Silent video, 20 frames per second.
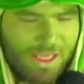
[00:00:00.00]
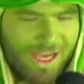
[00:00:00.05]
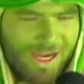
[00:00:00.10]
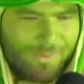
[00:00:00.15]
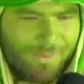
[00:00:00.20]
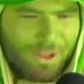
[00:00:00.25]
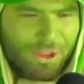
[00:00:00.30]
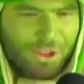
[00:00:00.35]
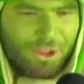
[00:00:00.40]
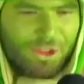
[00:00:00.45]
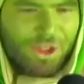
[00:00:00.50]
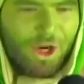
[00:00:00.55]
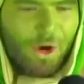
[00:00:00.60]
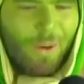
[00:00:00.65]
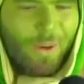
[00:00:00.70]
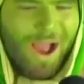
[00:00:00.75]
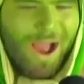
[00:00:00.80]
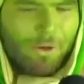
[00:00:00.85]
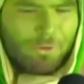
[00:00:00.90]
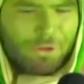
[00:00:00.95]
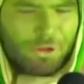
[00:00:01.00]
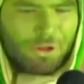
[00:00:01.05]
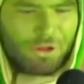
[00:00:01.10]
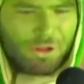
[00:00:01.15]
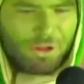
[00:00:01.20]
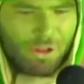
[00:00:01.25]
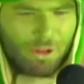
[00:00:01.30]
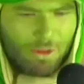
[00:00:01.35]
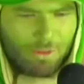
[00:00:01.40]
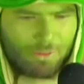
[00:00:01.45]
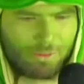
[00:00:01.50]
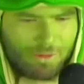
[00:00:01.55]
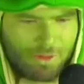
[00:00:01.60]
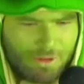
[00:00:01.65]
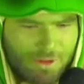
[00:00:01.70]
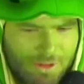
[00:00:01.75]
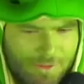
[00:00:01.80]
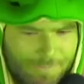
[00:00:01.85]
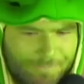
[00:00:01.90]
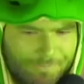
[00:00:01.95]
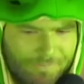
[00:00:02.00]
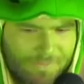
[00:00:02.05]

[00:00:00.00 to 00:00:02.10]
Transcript: I'm going to go out to shows